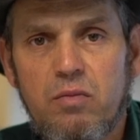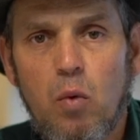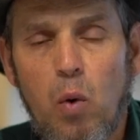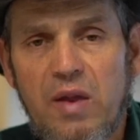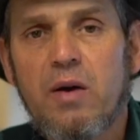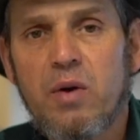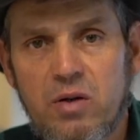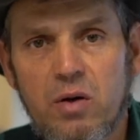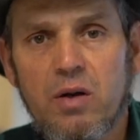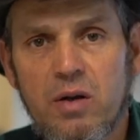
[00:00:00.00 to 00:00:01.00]
way that we
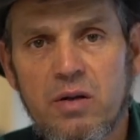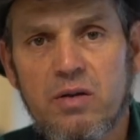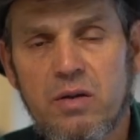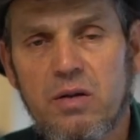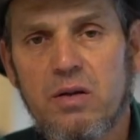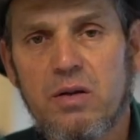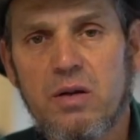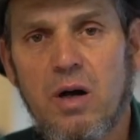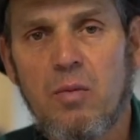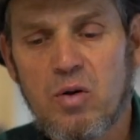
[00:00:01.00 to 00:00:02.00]
do it, is
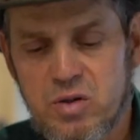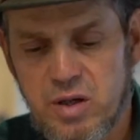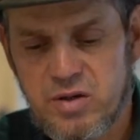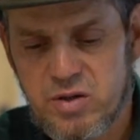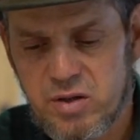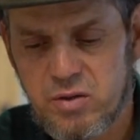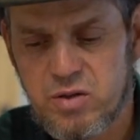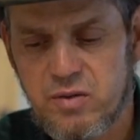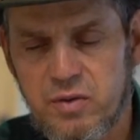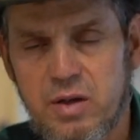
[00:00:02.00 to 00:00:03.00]
almost
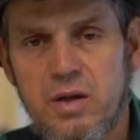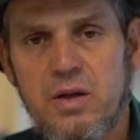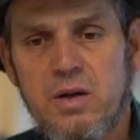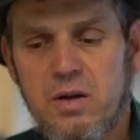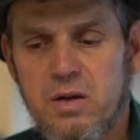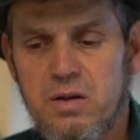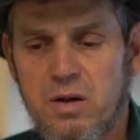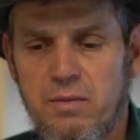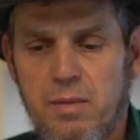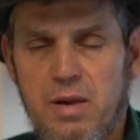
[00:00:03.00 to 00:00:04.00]
exclusively
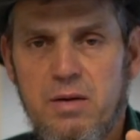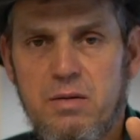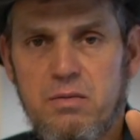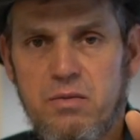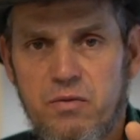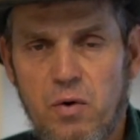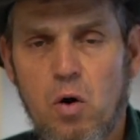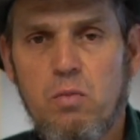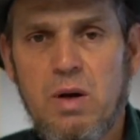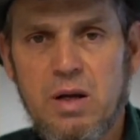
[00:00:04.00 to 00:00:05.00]
the
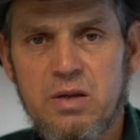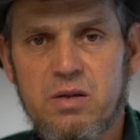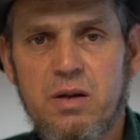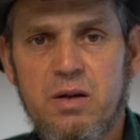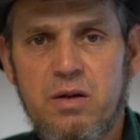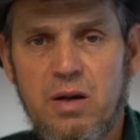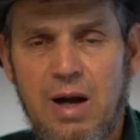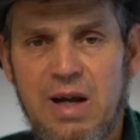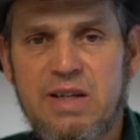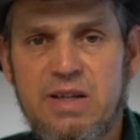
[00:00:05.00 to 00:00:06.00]
foam insulated
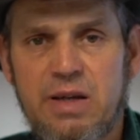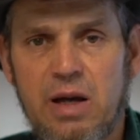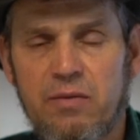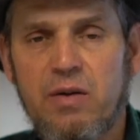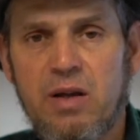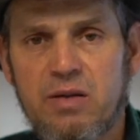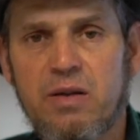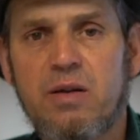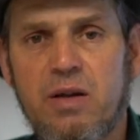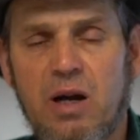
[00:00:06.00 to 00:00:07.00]
ICF,
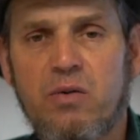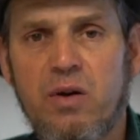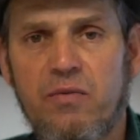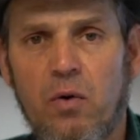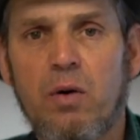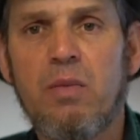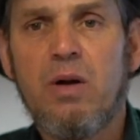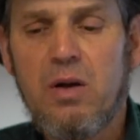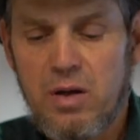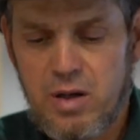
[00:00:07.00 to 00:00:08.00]
insulated concrete form,
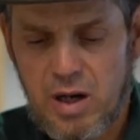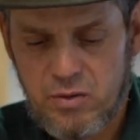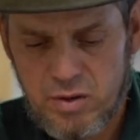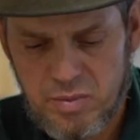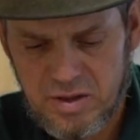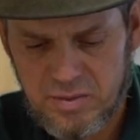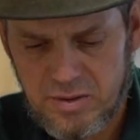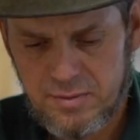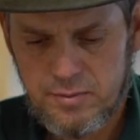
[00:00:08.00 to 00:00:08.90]
concrete basement.